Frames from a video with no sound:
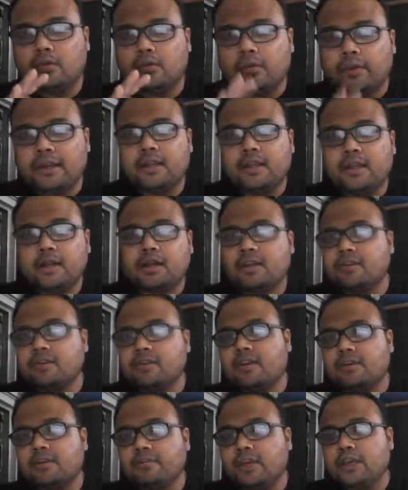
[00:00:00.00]
with the
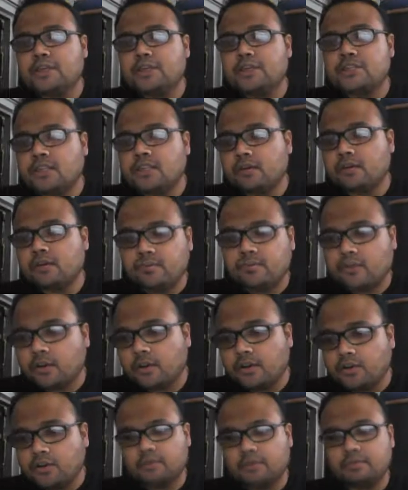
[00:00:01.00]
confirmation of
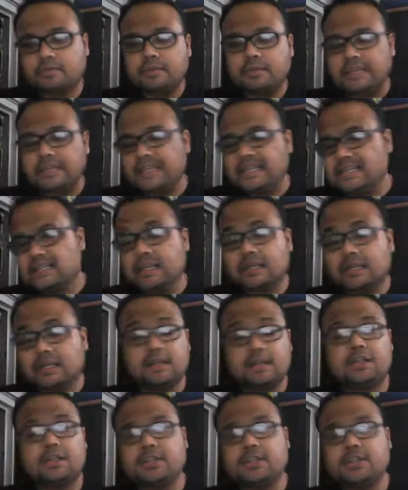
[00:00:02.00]
volume. These are the
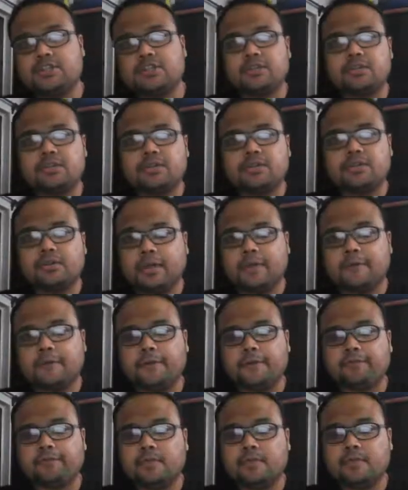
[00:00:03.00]
conditions. Okay,
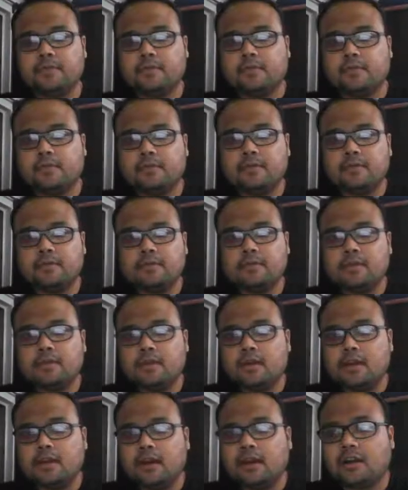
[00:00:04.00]

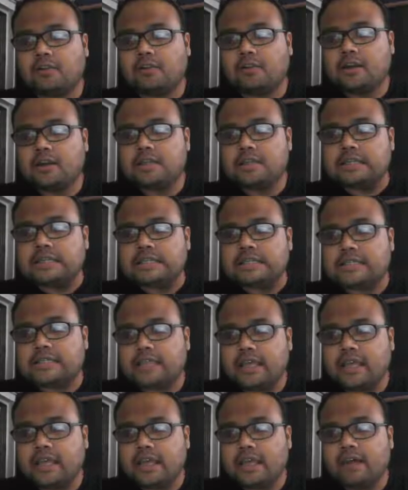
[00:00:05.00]
otherwise
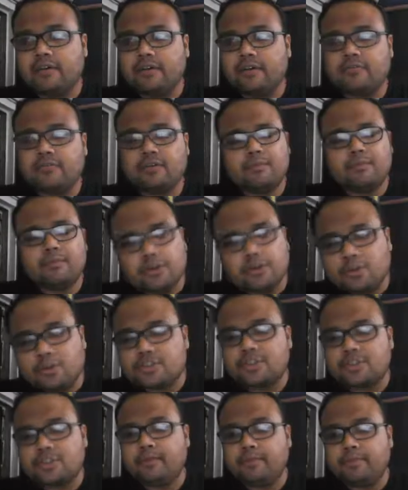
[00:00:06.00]
stay away from Euro
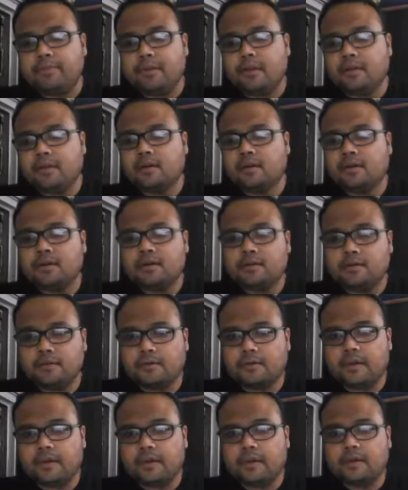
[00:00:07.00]
GBP.
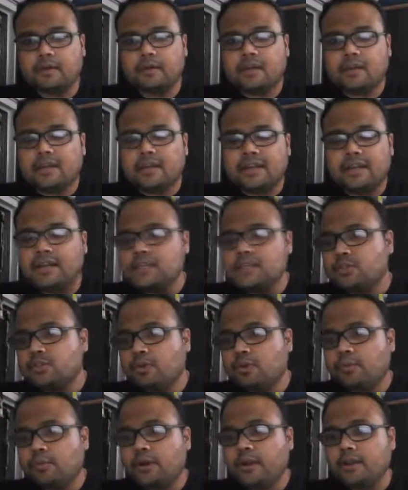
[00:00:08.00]
Okay, there is
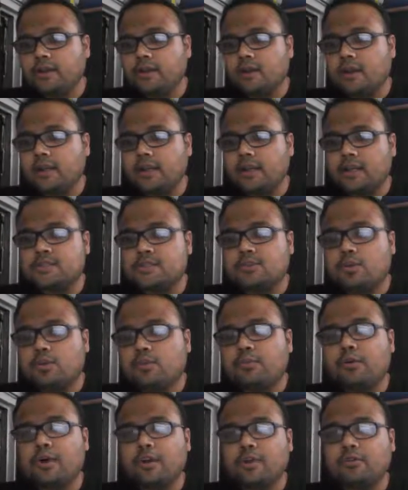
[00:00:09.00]
no point, there is no
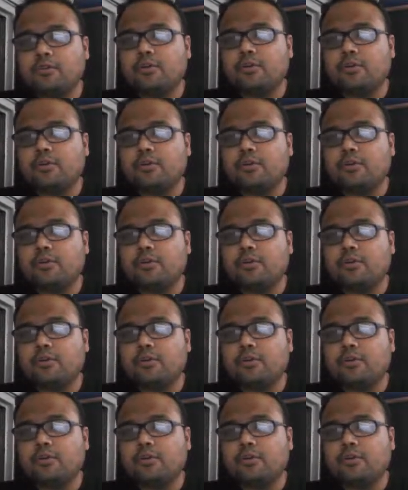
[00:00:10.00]
point of